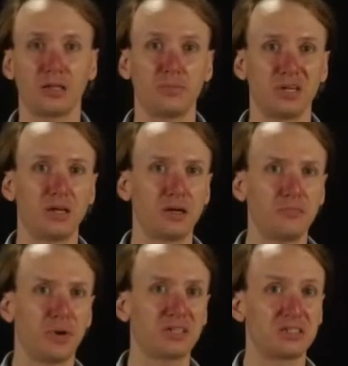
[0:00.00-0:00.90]
the beginning of
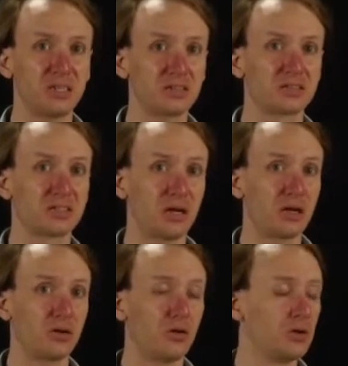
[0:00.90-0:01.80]
my sixth
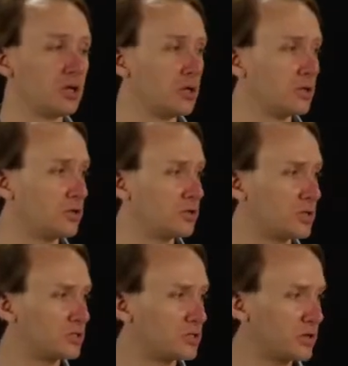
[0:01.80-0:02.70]
cycle, you can
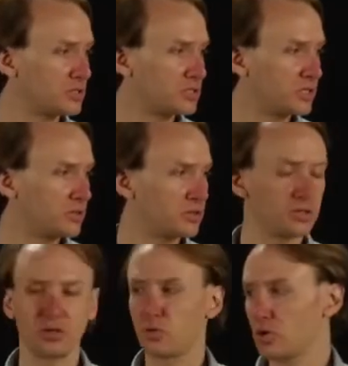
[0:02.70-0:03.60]
start to see that
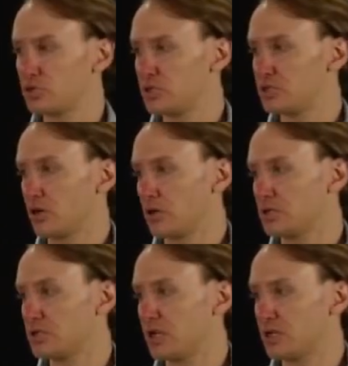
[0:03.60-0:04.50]
the quotient is starting
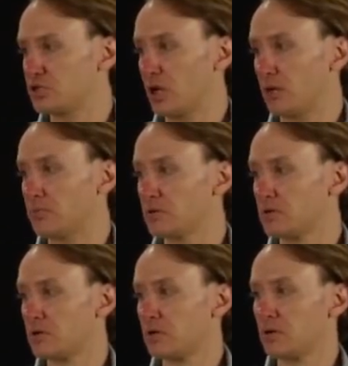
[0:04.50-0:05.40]
to take shape.
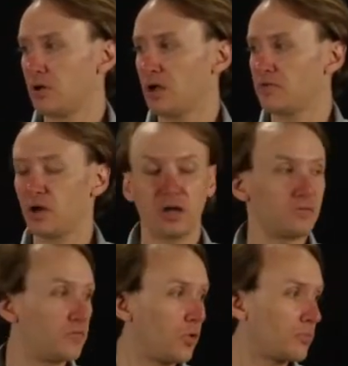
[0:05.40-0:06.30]
I've got
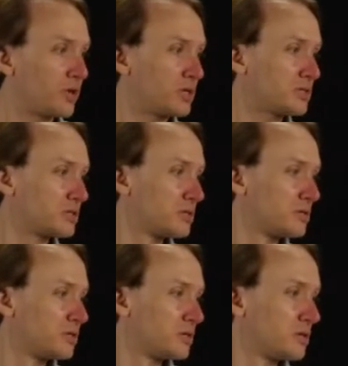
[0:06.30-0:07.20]
four bits
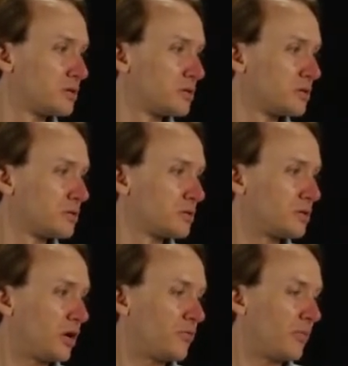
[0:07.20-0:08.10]

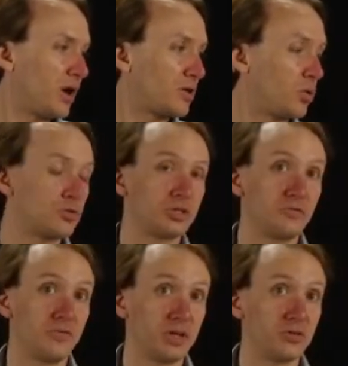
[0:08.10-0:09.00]
of my quotient
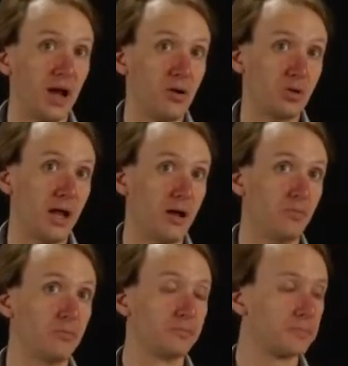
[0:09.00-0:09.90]
figured out now.
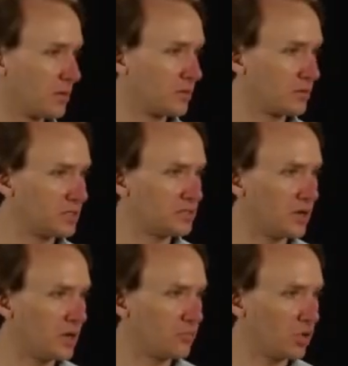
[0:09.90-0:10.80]
This
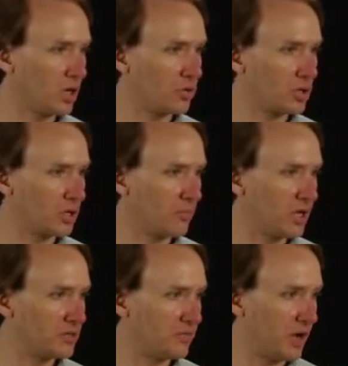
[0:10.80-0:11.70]
time when I look at my
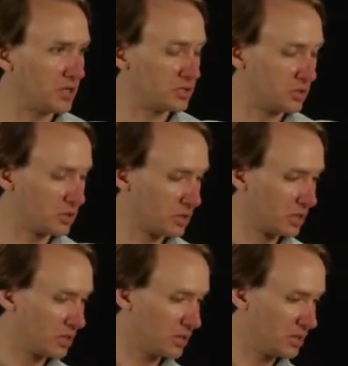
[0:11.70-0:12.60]
divisor,
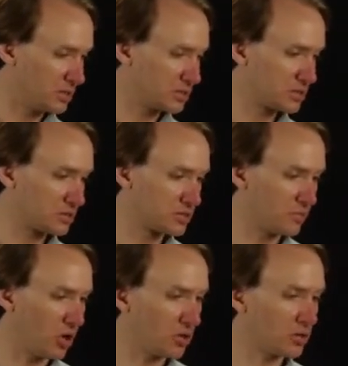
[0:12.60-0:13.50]
it's
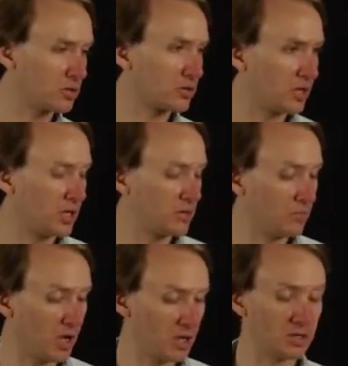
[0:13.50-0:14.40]
smaller than
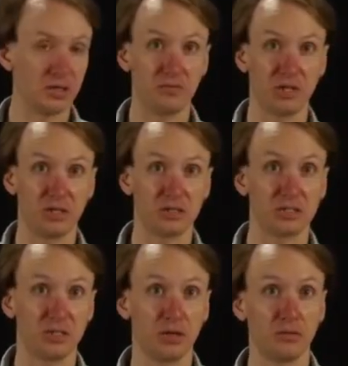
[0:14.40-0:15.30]
my dividend
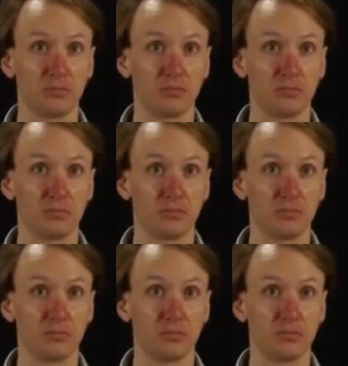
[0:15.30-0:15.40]
still.